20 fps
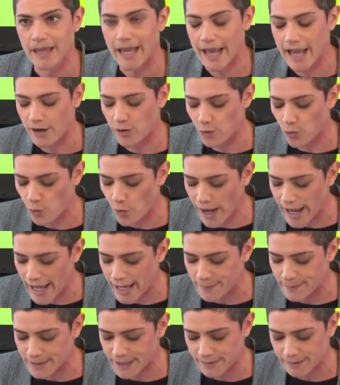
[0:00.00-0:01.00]
and
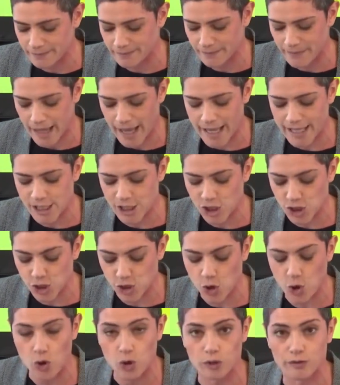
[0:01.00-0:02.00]
raped and
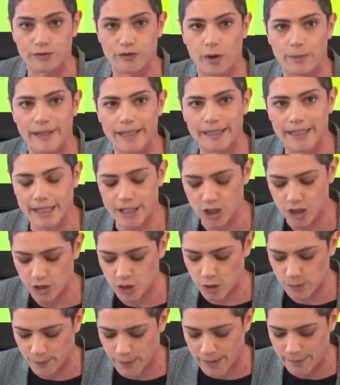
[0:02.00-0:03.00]
stole from
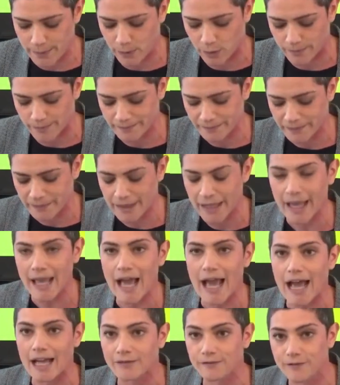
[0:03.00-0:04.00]
indigenous people
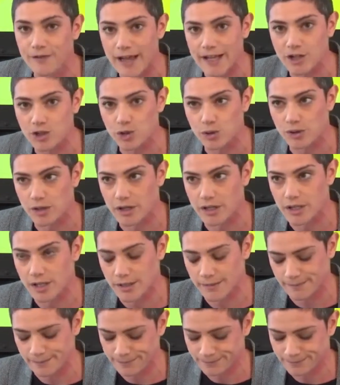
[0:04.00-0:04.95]
adventurers.